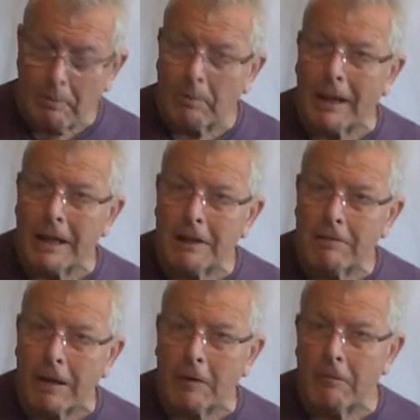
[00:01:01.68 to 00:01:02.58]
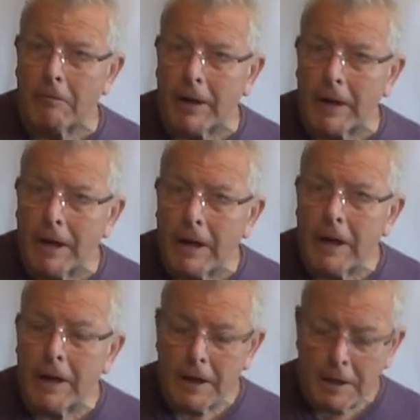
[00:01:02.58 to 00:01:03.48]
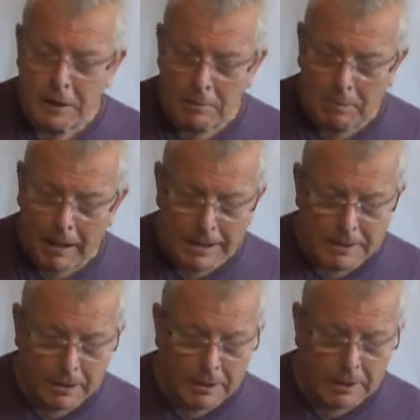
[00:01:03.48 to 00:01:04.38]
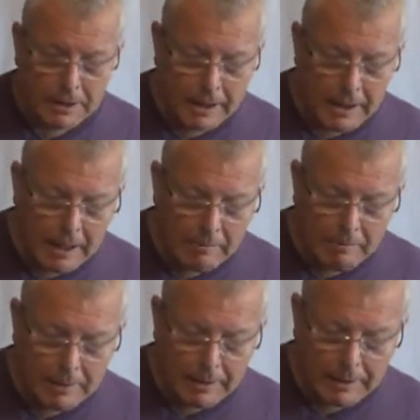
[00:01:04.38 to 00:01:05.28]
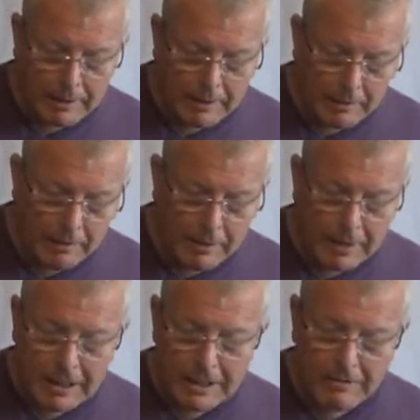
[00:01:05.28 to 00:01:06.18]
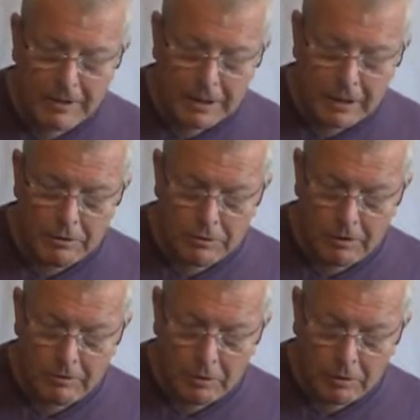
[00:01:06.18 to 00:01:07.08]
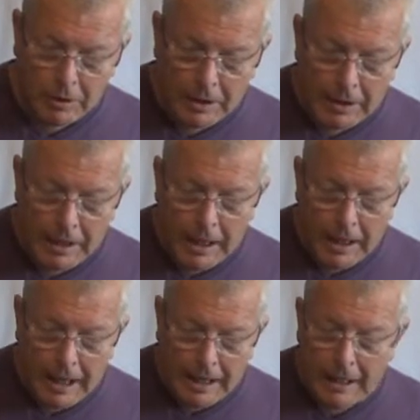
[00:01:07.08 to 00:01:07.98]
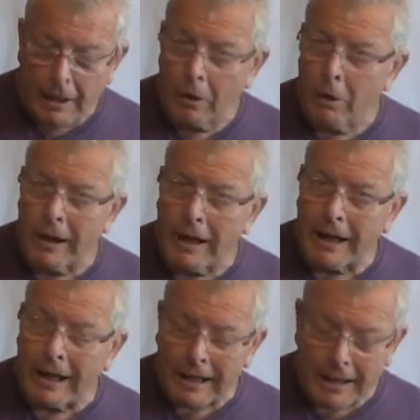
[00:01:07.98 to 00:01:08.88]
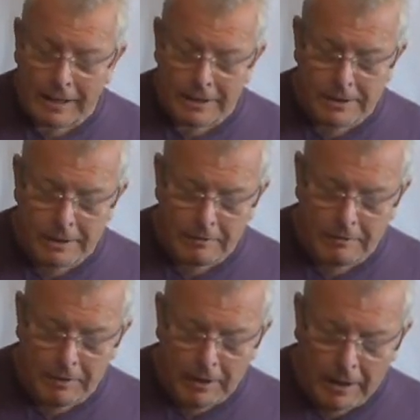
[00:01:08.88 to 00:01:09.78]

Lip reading: then please feel free to pass on these videos that I've done and or any links to them.